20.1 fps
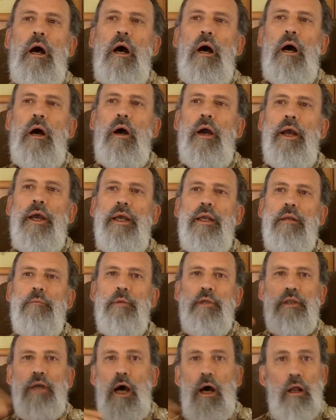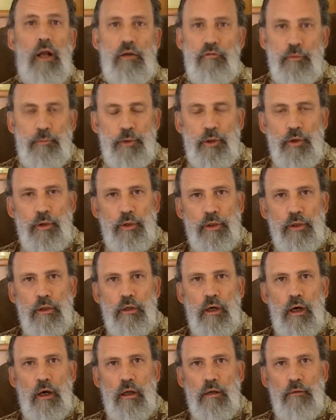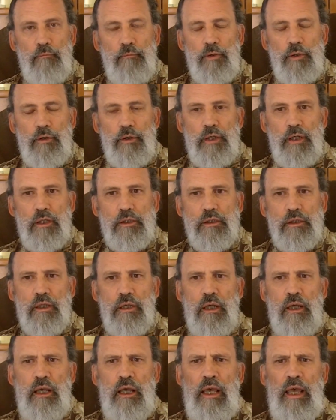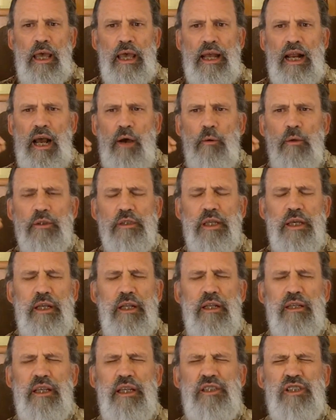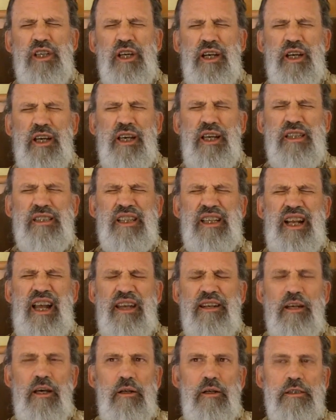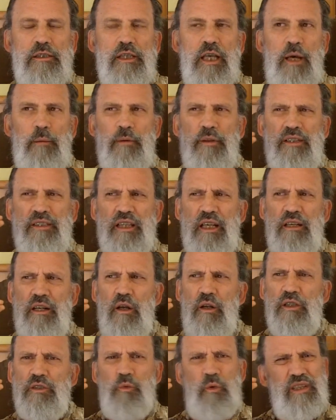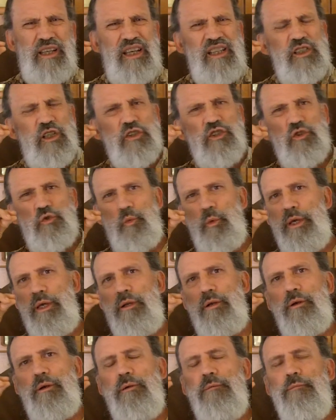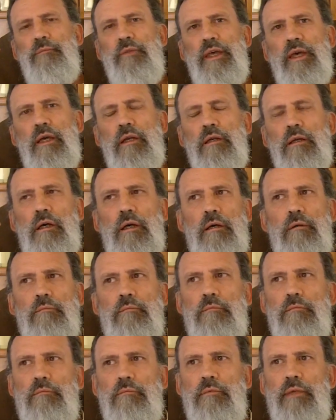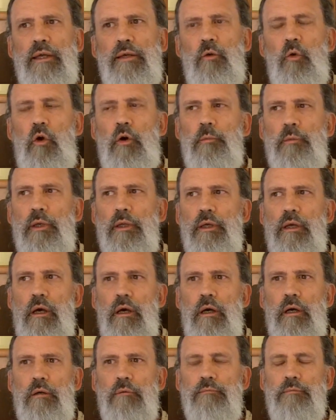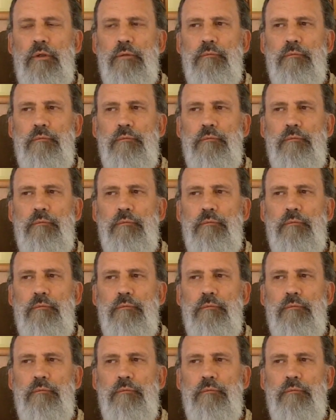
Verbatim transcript: All right, but all of them do it. All of them do this. And I was eating these cookies, and I noticed a couple things. I noticed, well, these are sweeter than uh, they normally are.